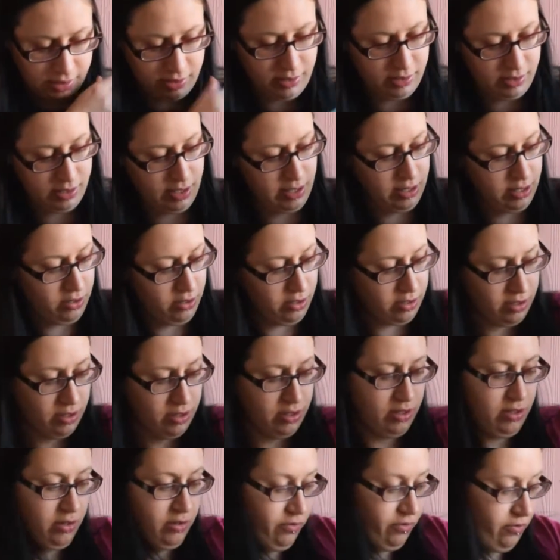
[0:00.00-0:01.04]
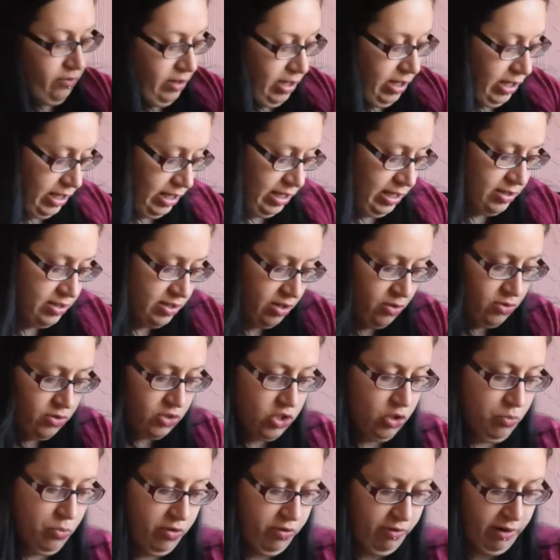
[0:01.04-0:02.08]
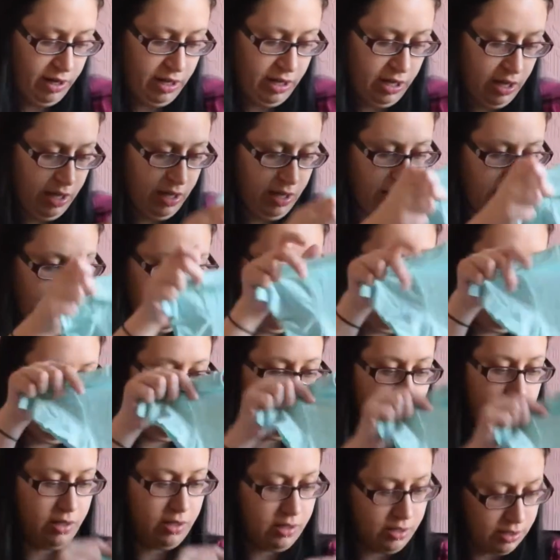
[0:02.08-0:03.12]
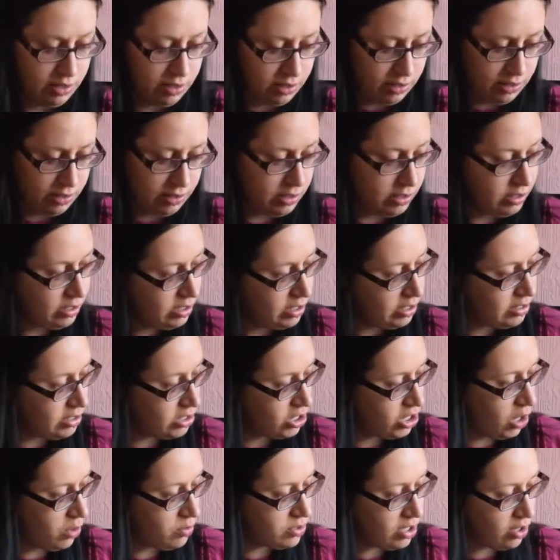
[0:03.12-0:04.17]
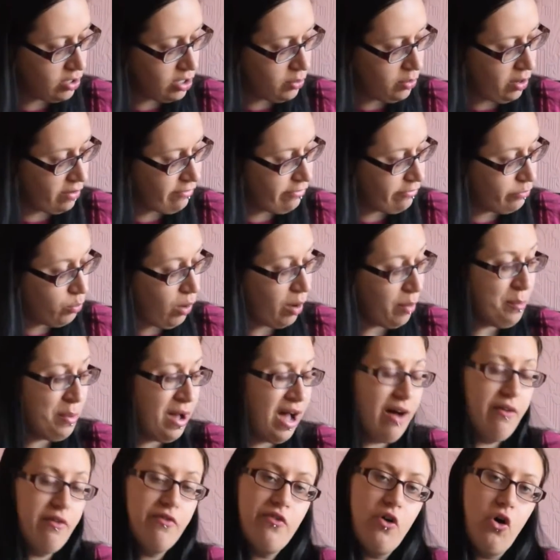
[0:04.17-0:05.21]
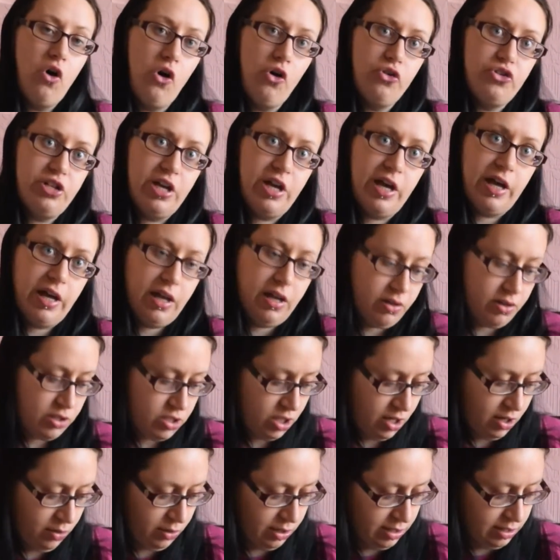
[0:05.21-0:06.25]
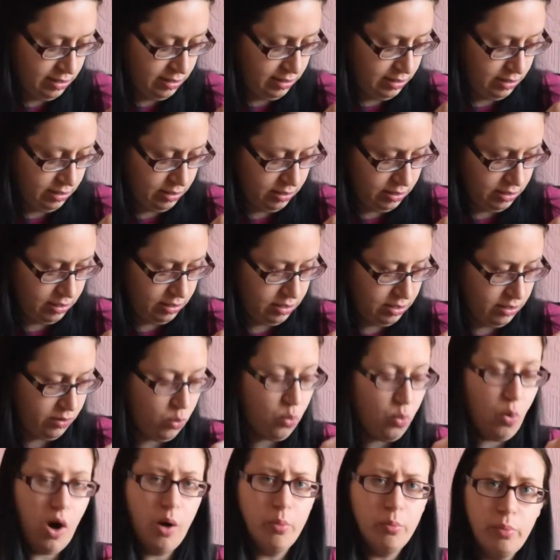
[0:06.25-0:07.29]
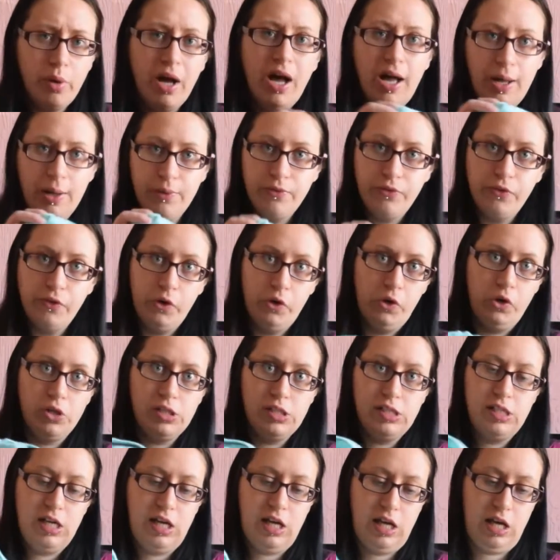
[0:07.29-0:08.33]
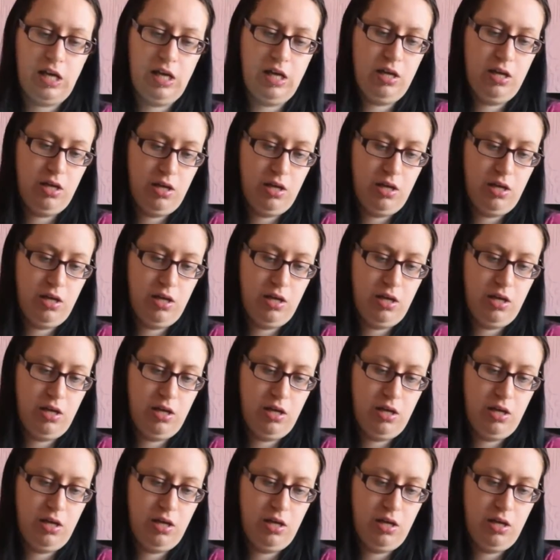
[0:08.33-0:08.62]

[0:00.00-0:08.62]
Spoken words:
See, look, lovely, so summery. The top was only £1.40. The top was £1.40.